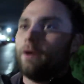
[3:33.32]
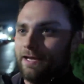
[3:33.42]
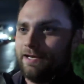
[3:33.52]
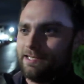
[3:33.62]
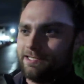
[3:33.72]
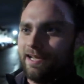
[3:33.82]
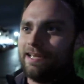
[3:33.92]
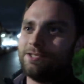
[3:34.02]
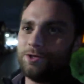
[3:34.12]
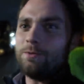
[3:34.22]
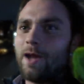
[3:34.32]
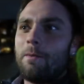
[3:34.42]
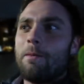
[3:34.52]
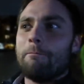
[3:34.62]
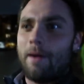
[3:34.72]
what condition it is, you
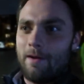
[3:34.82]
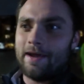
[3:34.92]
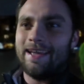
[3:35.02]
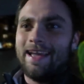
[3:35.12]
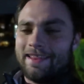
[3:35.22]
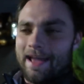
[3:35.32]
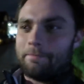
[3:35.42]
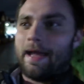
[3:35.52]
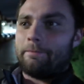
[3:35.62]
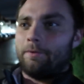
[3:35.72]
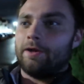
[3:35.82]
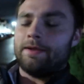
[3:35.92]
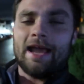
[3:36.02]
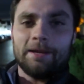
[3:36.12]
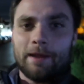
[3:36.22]
go and buy that bad
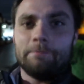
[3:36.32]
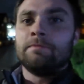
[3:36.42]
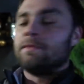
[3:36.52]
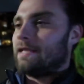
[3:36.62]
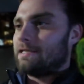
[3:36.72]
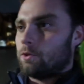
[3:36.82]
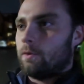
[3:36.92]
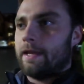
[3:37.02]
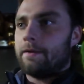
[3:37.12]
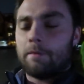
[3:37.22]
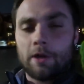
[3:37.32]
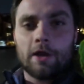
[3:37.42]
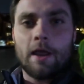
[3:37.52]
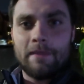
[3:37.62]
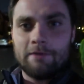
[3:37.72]
boy. Anyway, let's talking. I'm
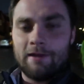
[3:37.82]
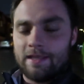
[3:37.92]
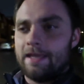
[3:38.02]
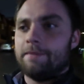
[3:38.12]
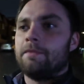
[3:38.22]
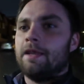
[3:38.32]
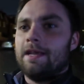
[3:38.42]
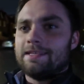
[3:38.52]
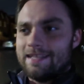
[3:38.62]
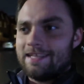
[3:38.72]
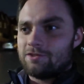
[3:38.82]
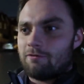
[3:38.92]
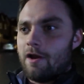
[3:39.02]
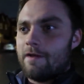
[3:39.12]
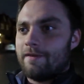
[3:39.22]
gonna go and meet Ricky, see this
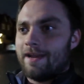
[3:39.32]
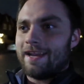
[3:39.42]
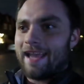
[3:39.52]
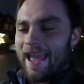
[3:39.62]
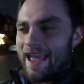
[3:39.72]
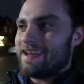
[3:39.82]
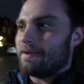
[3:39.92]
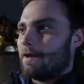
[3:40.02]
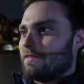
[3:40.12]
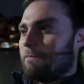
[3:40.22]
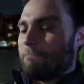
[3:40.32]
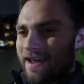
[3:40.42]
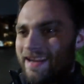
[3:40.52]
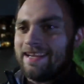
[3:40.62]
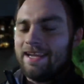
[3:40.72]
driver, hand him the
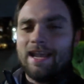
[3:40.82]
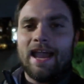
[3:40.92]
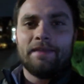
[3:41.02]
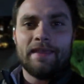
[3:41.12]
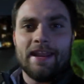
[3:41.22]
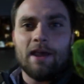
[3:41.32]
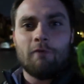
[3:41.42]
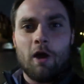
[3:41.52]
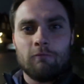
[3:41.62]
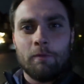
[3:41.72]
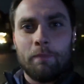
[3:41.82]
money, and then I'll